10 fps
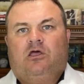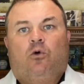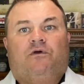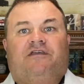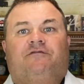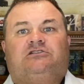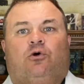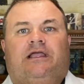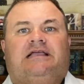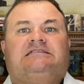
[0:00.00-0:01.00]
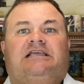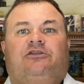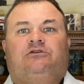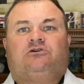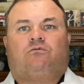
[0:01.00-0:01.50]
With inventory
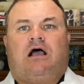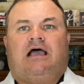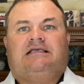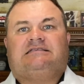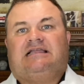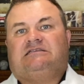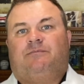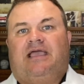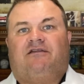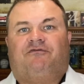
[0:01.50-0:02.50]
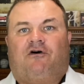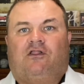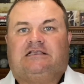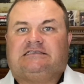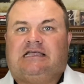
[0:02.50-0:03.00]
continuing to rise and demand
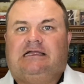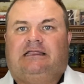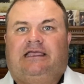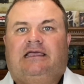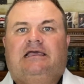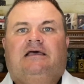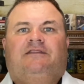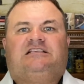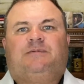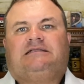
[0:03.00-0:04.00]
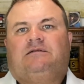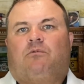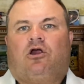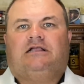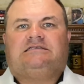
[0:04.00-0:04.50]
falling slightly, the expected
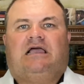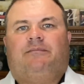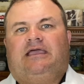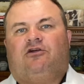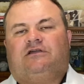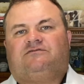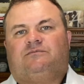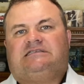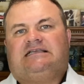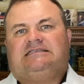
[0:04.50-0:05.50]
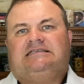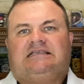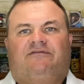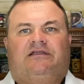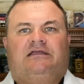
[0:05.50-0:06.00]
market time increased from
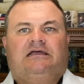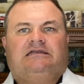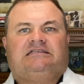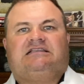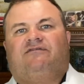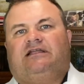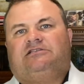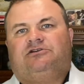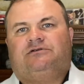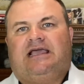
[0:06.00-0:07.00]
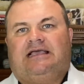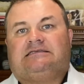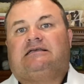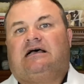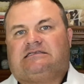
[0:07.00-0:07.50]
67 to 72
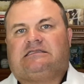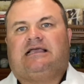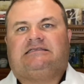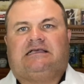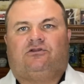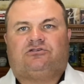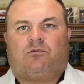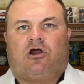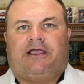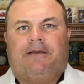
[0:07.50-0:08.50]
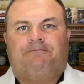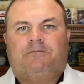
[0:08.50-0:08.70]
days, a slight seller's market.